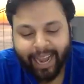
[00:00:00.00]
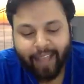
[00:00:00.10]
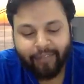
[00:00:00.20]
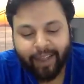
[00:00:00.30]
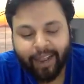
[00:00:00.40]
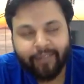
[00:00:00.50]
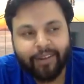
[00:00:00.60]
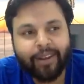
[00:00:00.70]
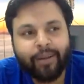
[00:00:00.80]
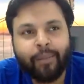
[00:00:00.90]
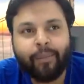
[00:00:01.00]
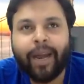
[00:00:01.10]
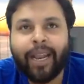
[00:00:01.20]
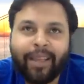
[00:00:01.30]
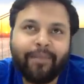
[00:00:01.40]
Like, whenever
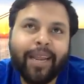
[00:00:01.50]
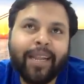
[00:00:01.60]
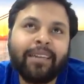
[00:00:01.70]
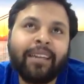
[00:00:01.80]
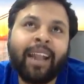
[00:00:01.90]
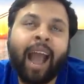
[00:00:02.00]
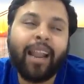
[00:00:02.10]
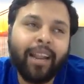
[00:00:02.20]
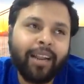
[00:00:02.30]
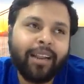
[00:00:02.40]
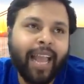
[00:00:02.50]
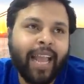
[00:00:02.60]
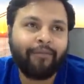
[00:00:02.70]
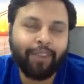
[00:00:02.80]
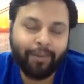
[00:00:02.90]
money meets talent, like
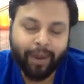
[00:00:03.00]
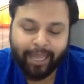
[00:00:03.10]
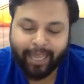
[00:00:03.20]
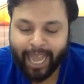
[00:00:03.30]
everybody